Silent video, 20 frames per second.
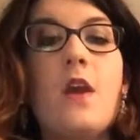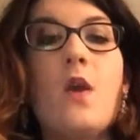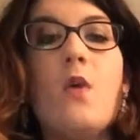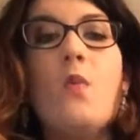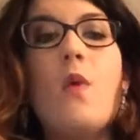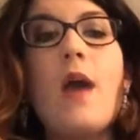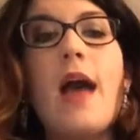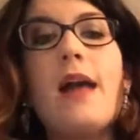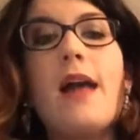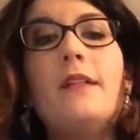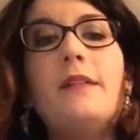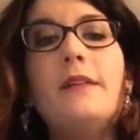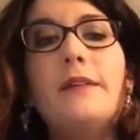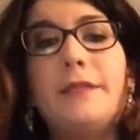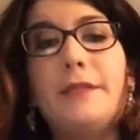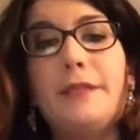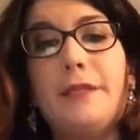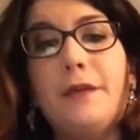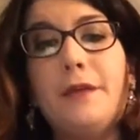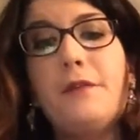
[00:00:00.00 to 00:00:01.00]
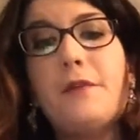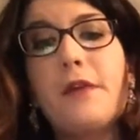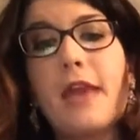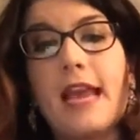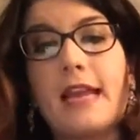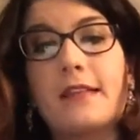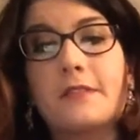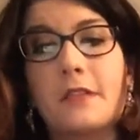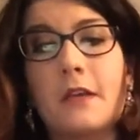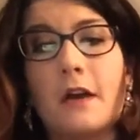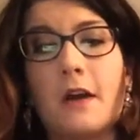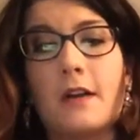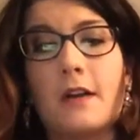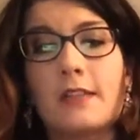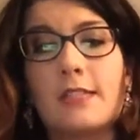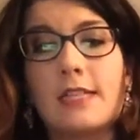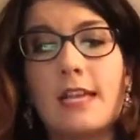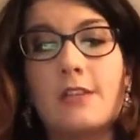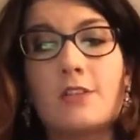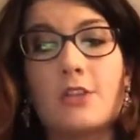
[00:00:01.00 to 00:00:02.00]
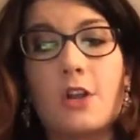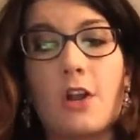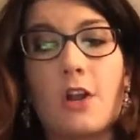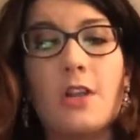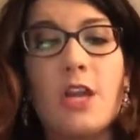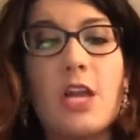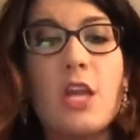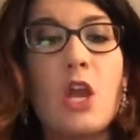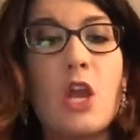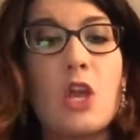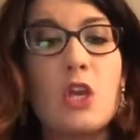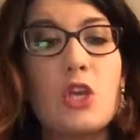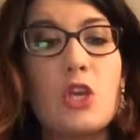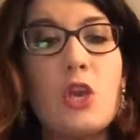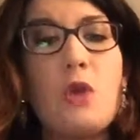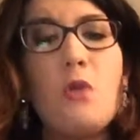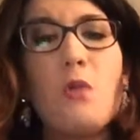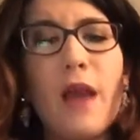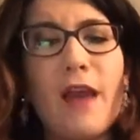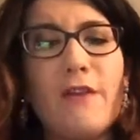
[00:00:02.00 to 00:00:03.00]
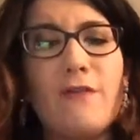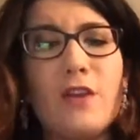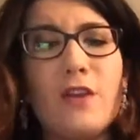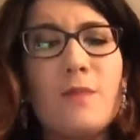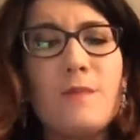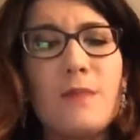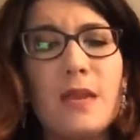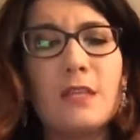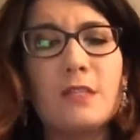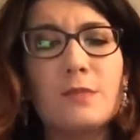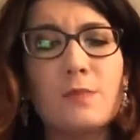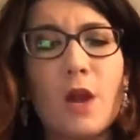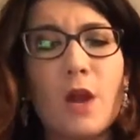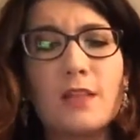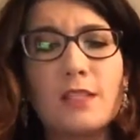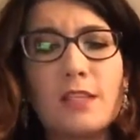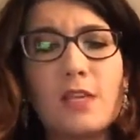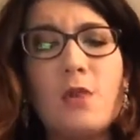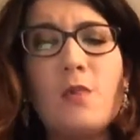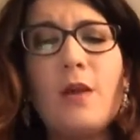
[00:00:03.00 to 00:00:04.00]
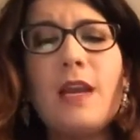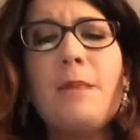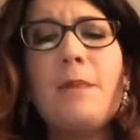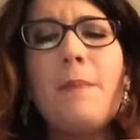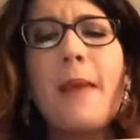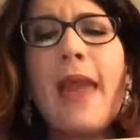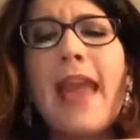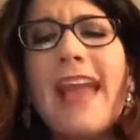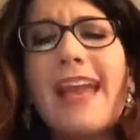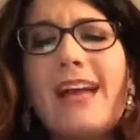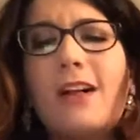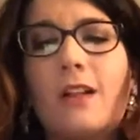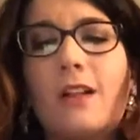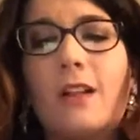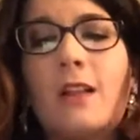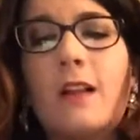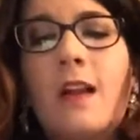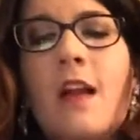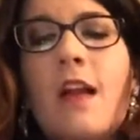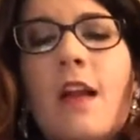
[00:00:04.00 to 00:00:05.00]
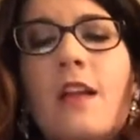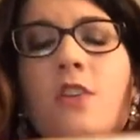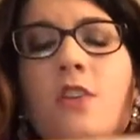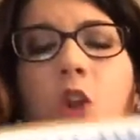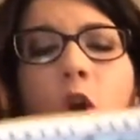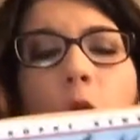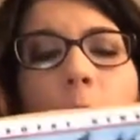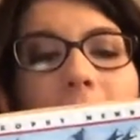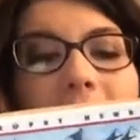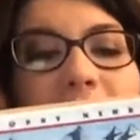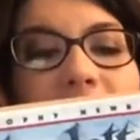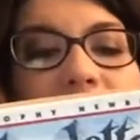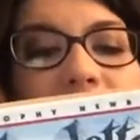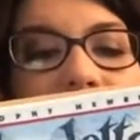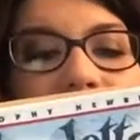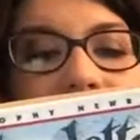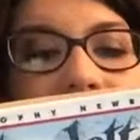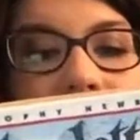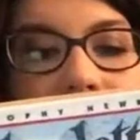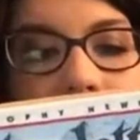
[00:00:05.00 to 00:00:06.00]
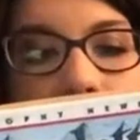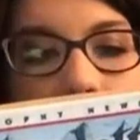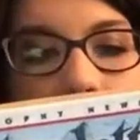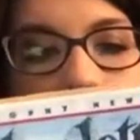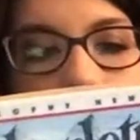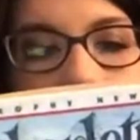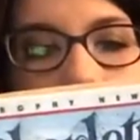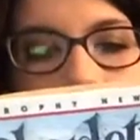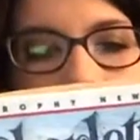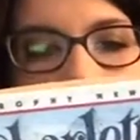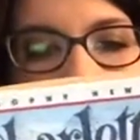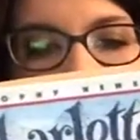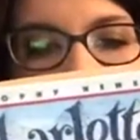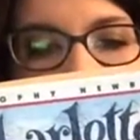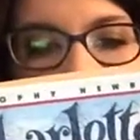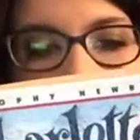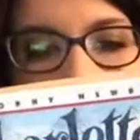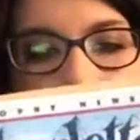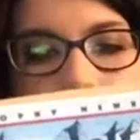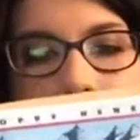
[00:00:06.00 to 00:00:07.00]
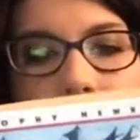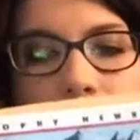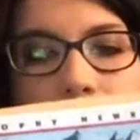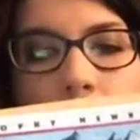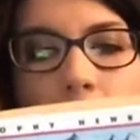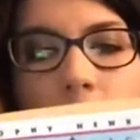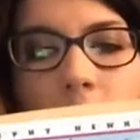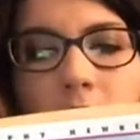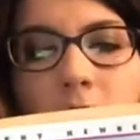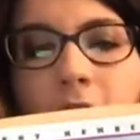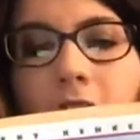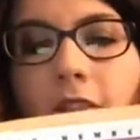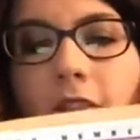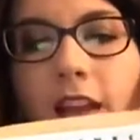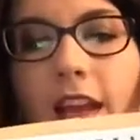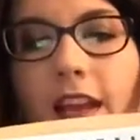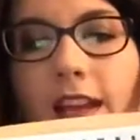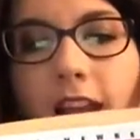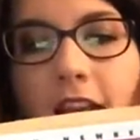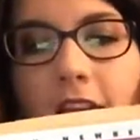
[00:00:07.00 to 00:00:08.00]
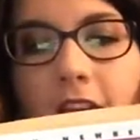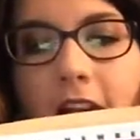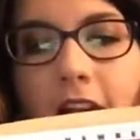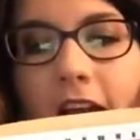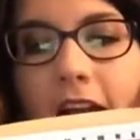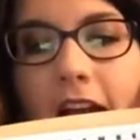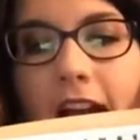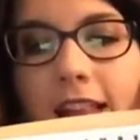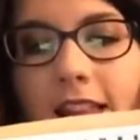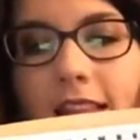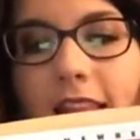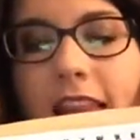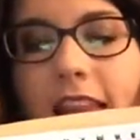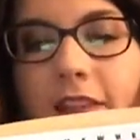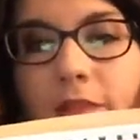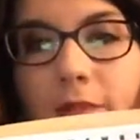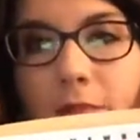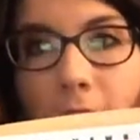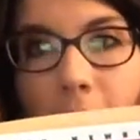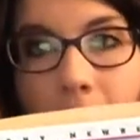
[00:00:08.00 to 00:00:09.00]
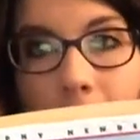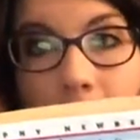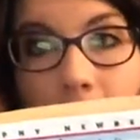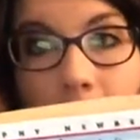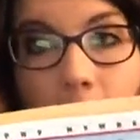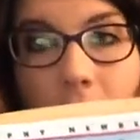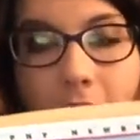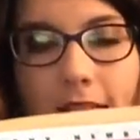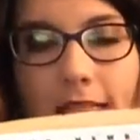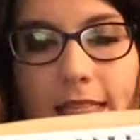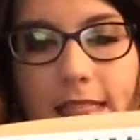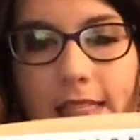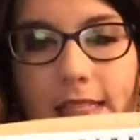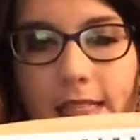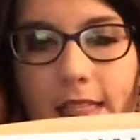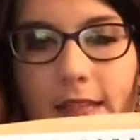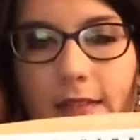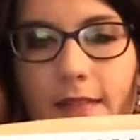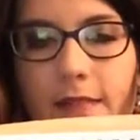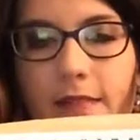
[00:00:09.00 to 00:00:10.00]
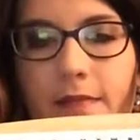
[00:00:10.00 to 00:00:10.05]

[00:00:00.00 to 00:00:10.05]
Well, you can't talk, said Charlotte. You have your meals brought to you in a pail. Nobody feeds you. I have to get my own living. I live by my wits.